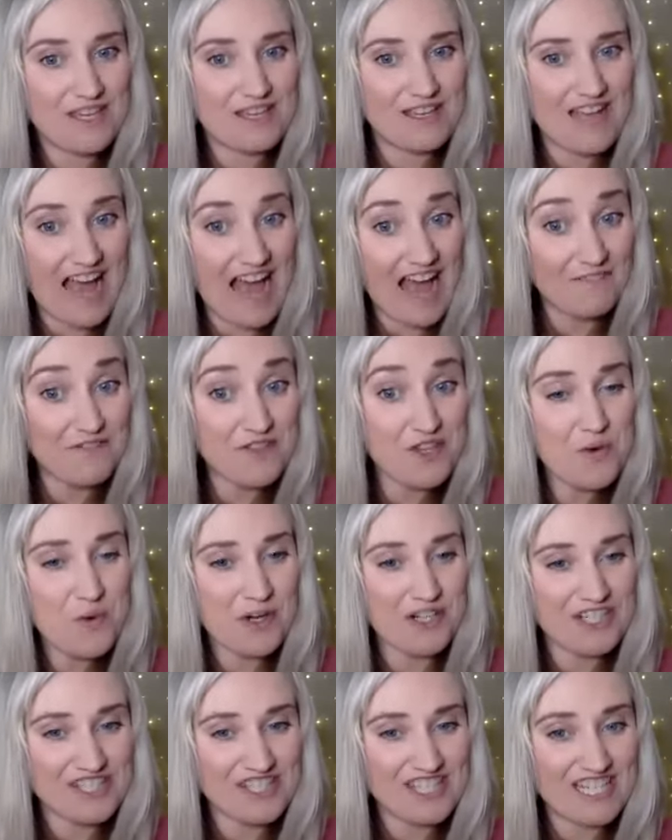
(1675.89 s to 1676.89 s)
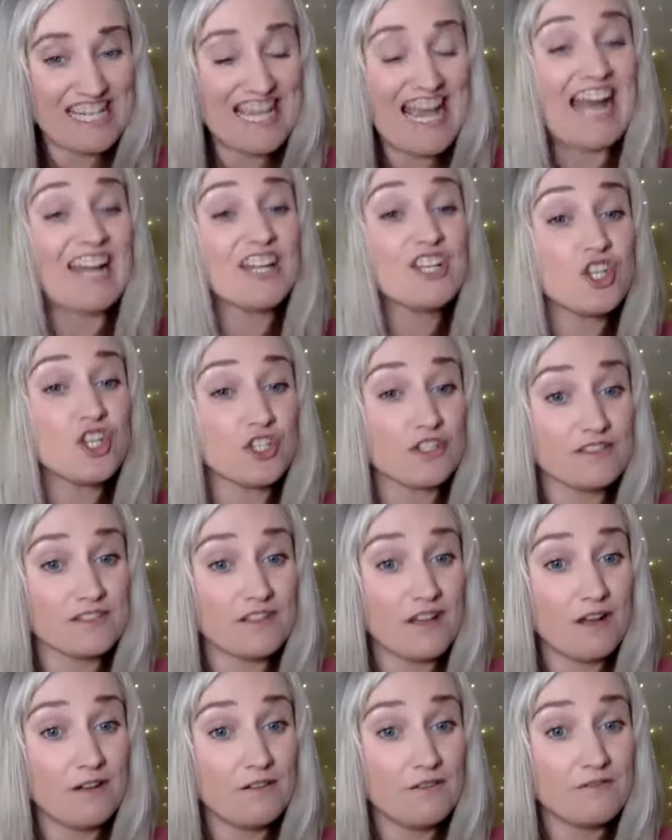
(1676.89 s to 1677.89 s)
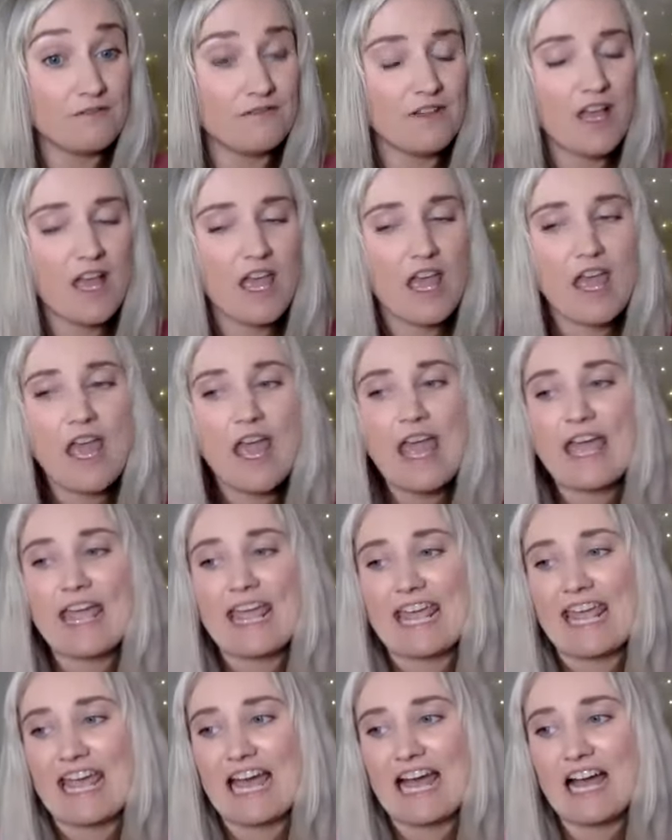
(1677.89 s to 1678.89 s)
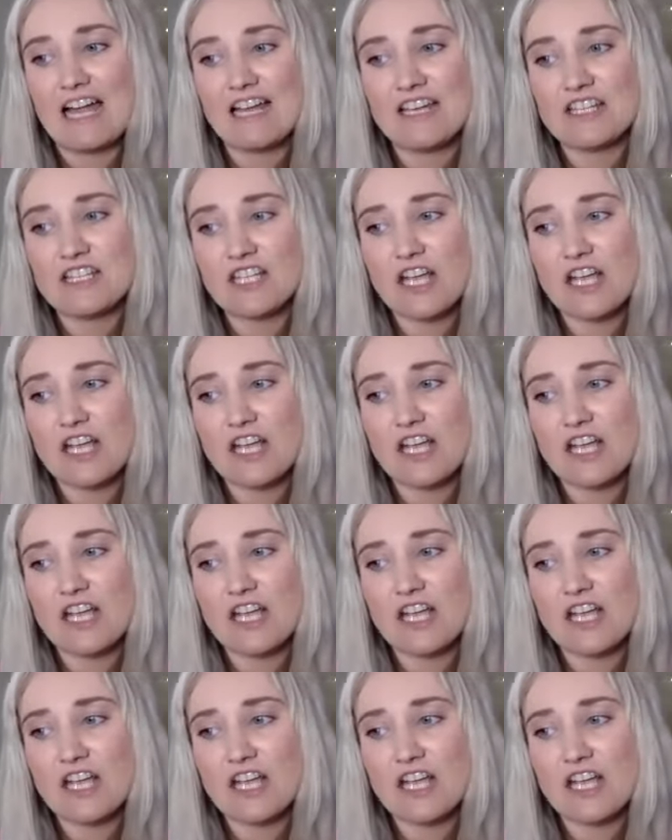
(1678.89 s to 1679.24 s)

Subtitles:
have the awareness to catch yourself, and